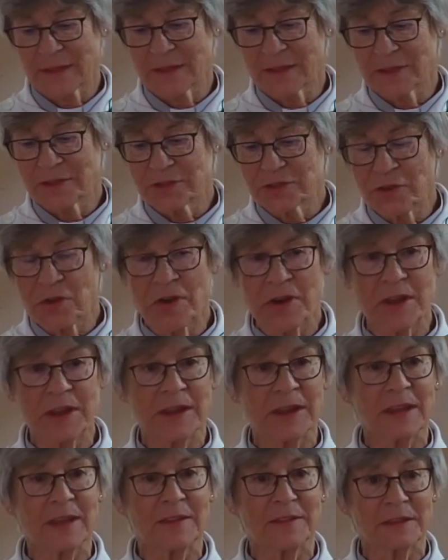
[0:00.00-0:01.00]
Joy
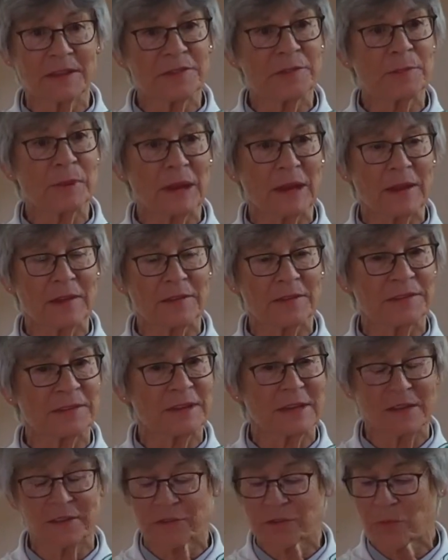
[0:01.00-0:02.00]
in this place.
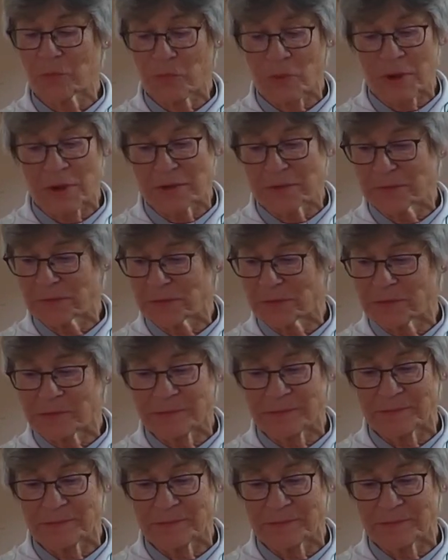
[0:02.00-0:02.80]
It's wonderful.